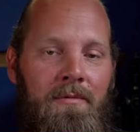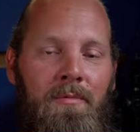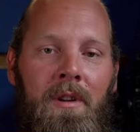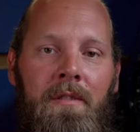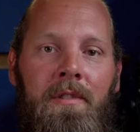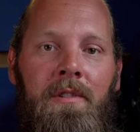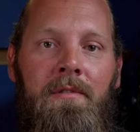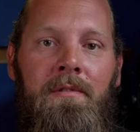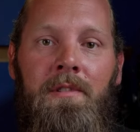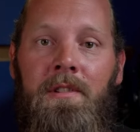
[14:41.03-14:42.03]
one of
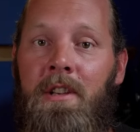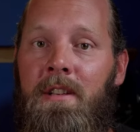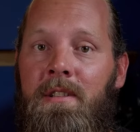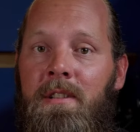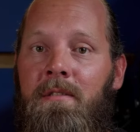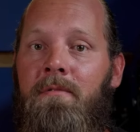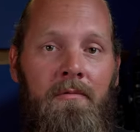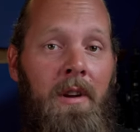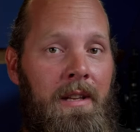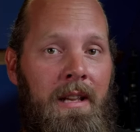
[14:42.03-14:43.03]
you suggested
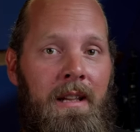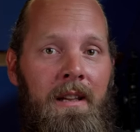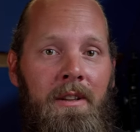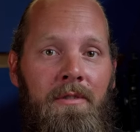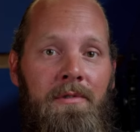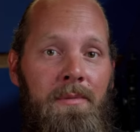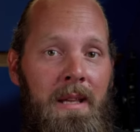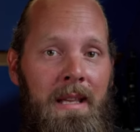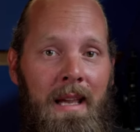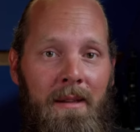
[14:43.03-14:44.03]
running a
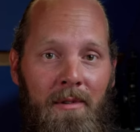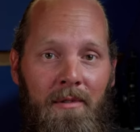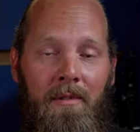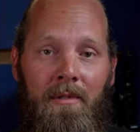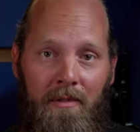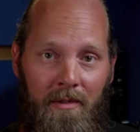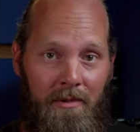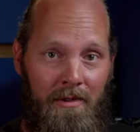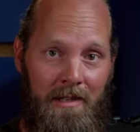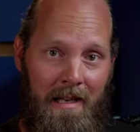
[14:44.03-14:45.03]
USB cable through
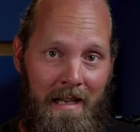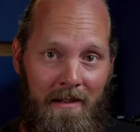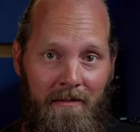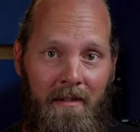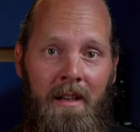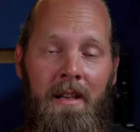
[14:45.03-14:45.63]
your sleeve,